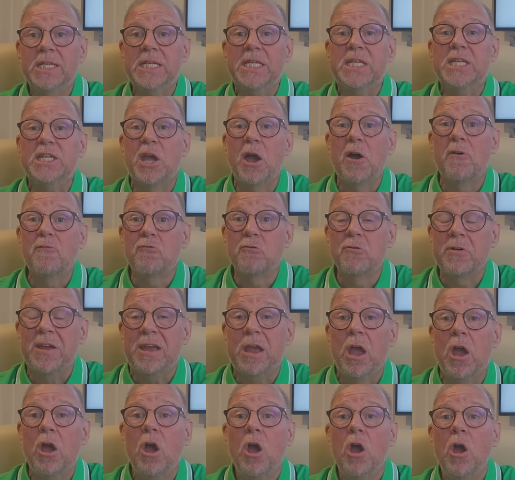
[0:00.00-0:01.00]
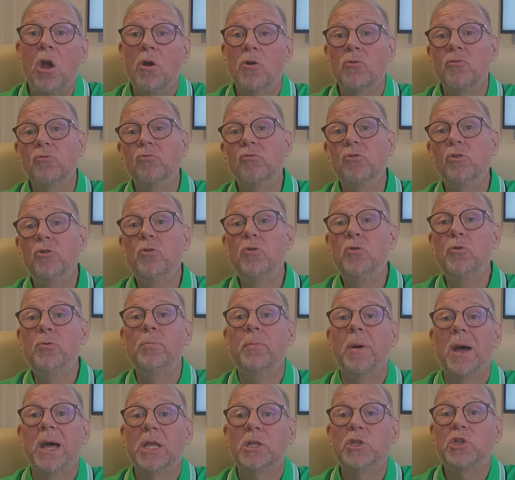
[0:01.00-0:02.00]
Discovery
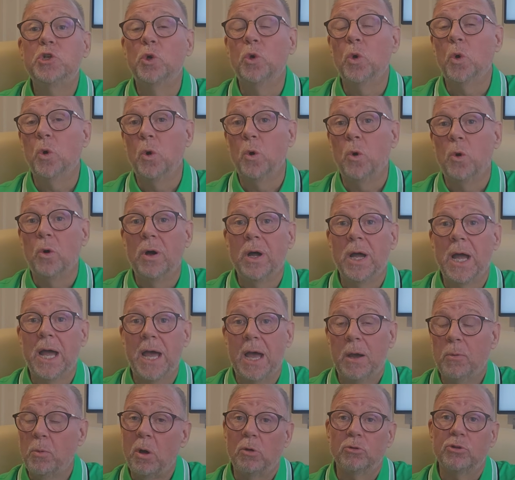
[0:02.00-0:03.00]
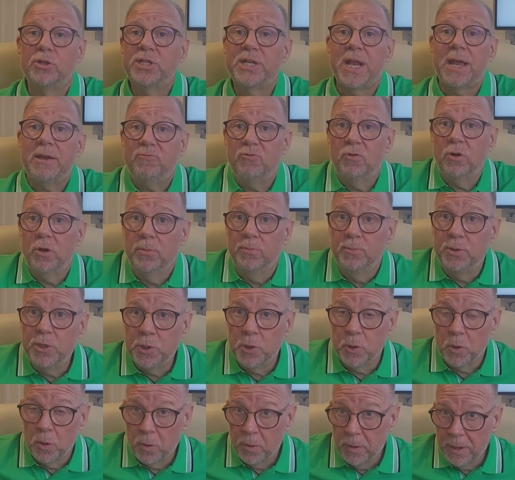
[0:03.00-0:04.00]
room tour, stateroom
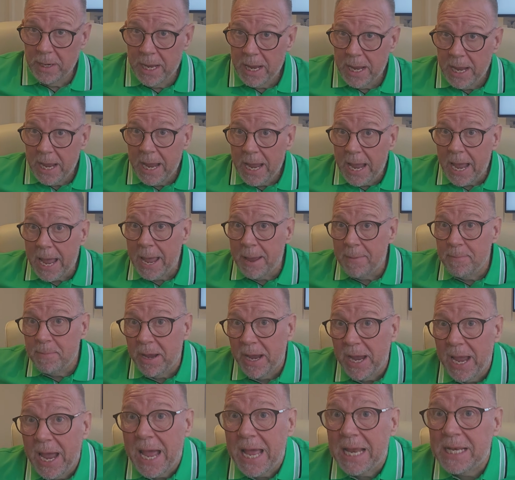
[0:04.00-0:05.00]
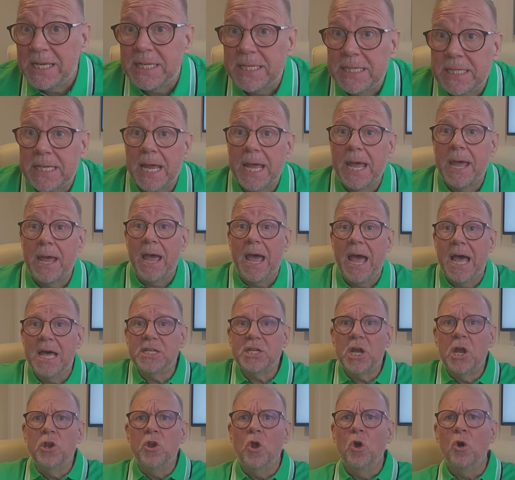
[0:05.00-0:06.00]
tour, and
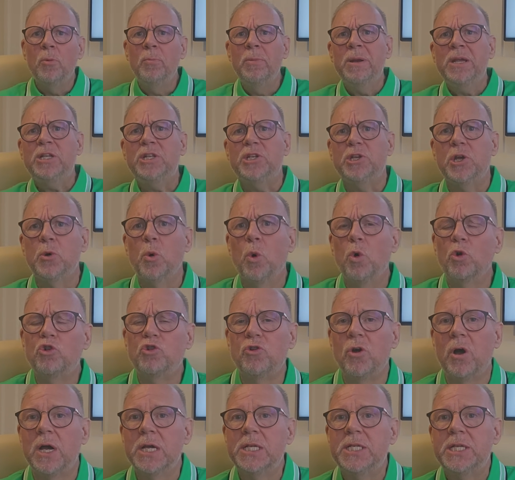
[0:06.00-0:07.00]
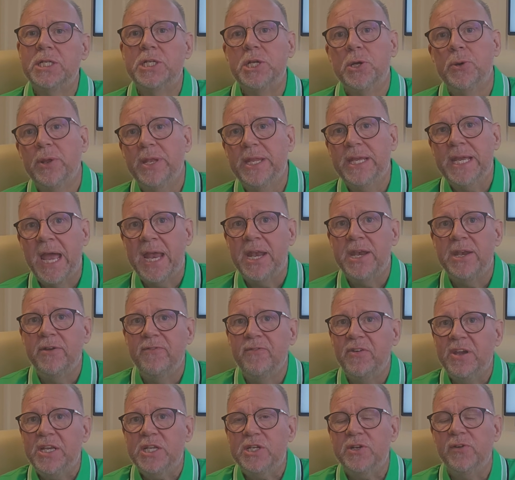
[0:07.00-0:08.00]
as I normally do, or try to do at the end
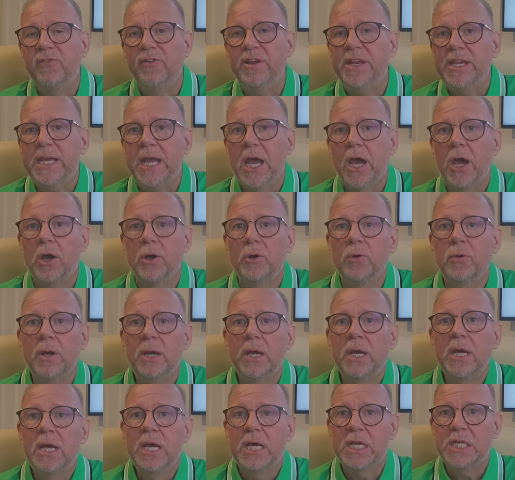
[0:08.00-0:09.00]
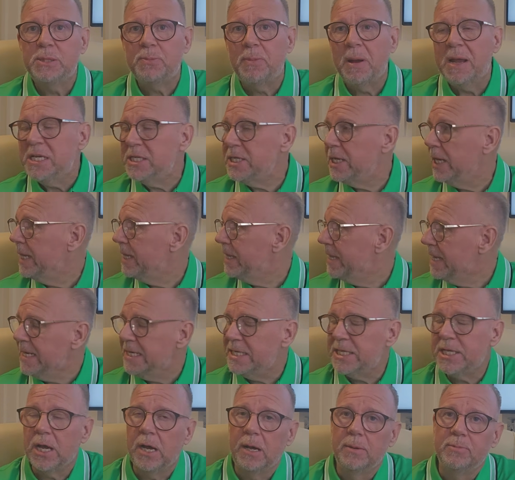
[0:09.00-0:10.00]
of each video, especially
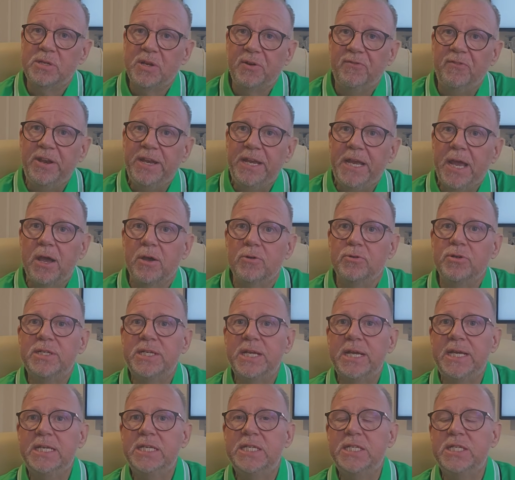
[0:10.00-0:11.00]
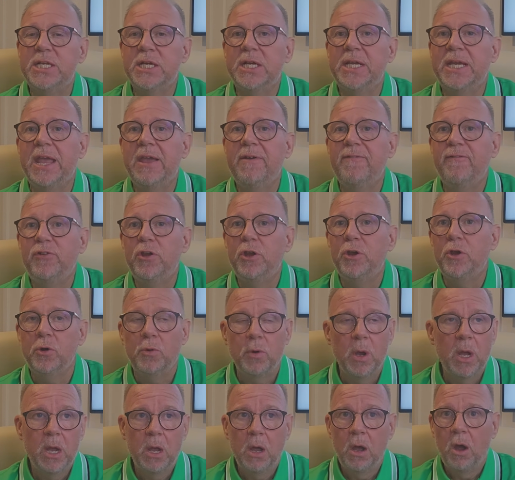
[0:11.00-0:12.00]
these types of videos, is to give
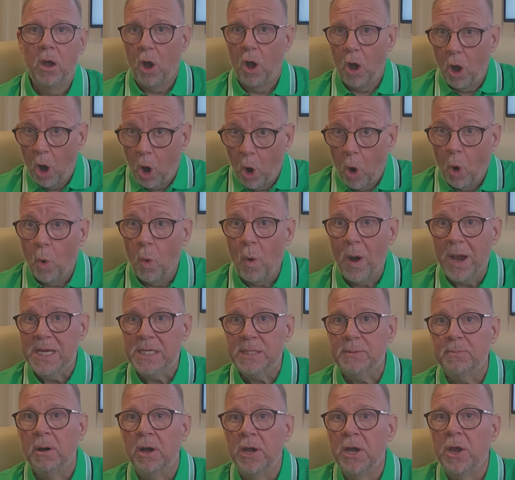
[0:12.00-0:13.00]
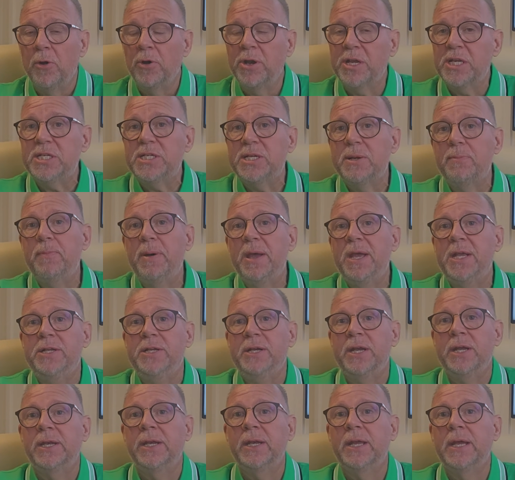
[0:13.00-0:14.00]
you always my honest
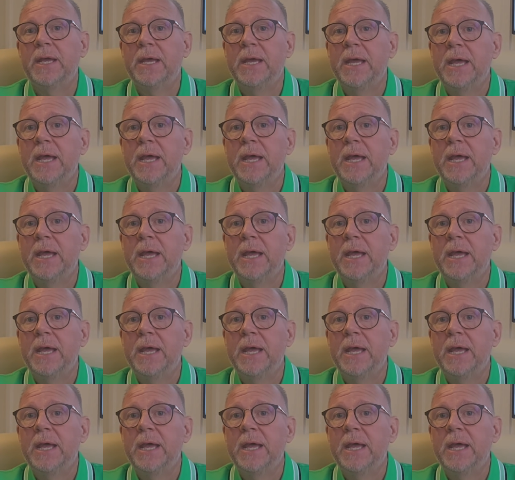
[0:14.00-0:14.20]
opinion.